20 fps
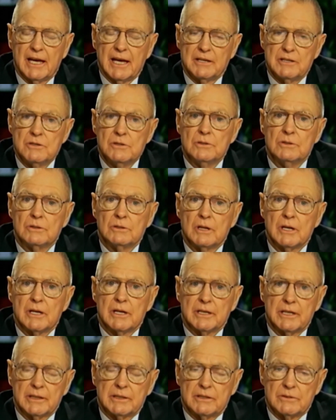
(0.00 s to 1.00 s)
and you'll
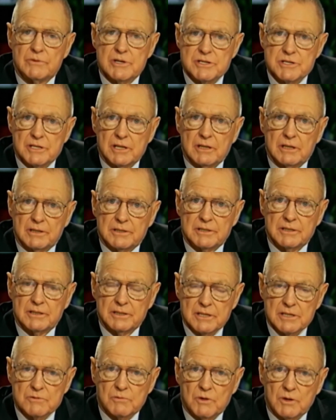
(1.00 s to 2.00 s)
get the results
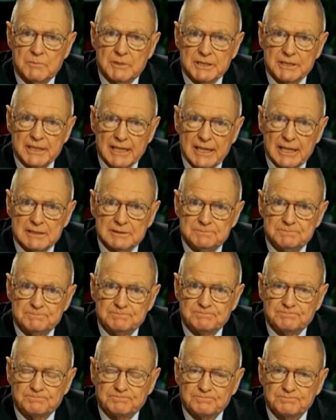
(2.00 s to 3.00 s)
that this woman got.
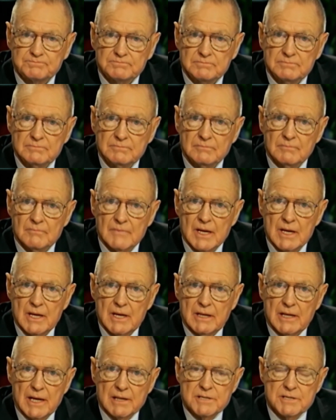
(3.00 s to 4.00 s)

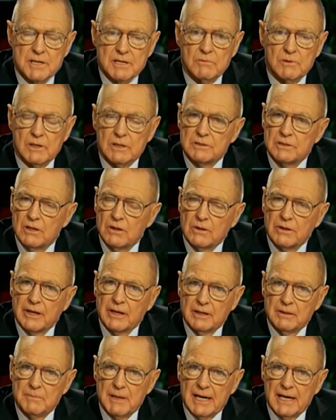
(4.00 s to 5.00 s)
Now, see, we're
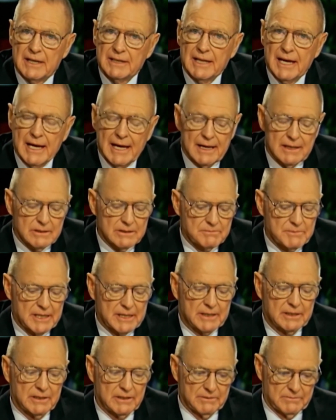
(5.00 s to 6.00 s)
talking about how to
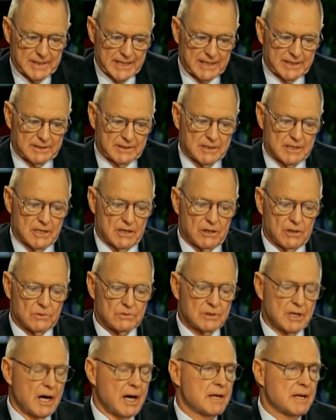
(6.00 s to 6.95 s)
make a demand on